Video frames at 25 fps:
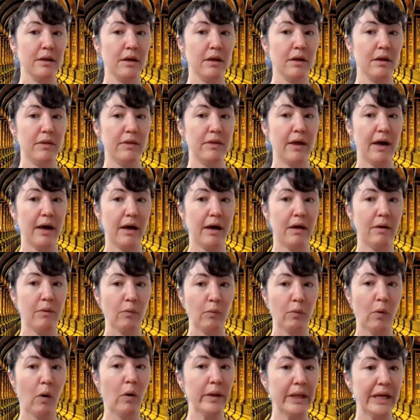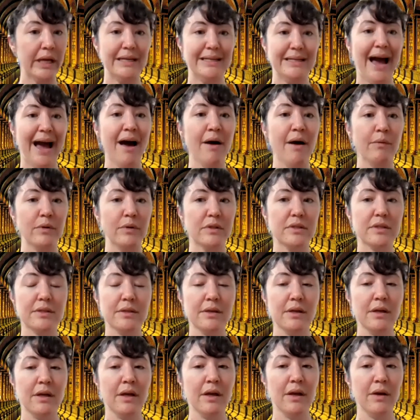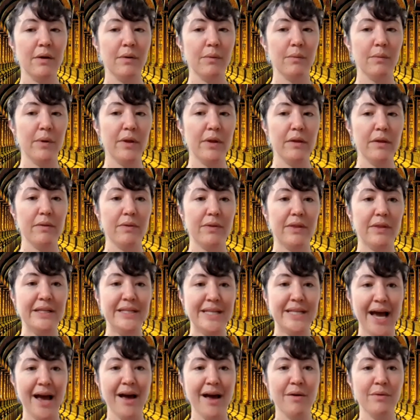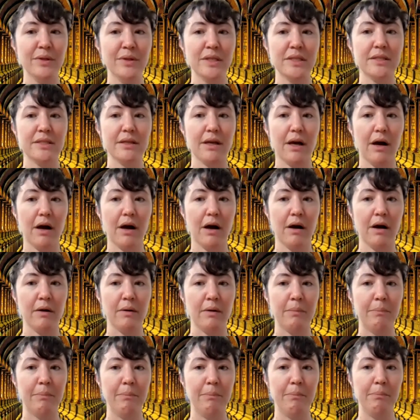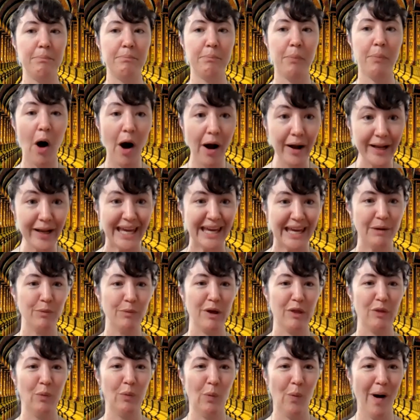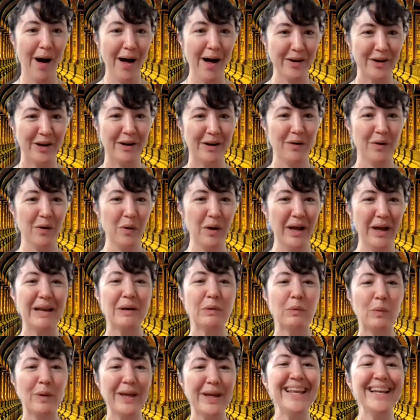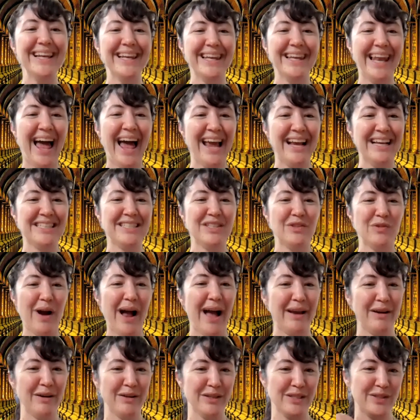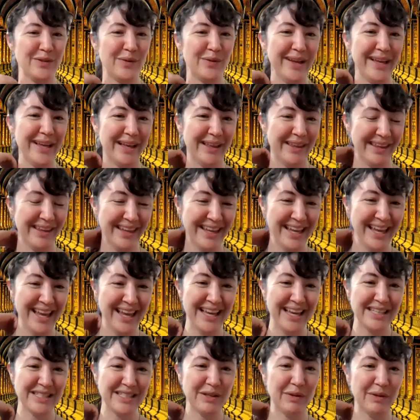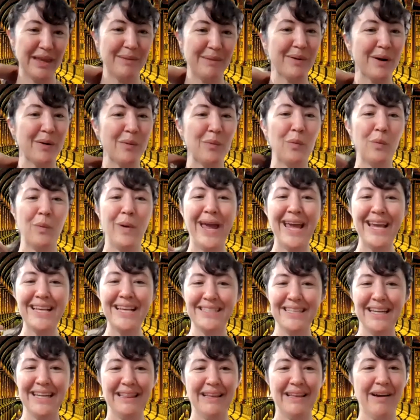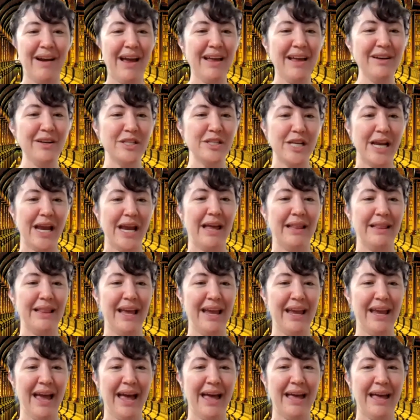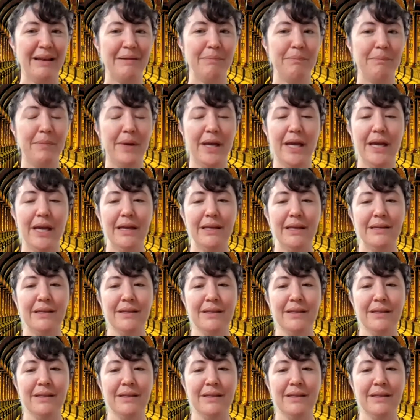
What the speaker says: the rolling downs. Well, the downs are boggy with water and wheat likes drier soil. So they were wasting their energy, and they had made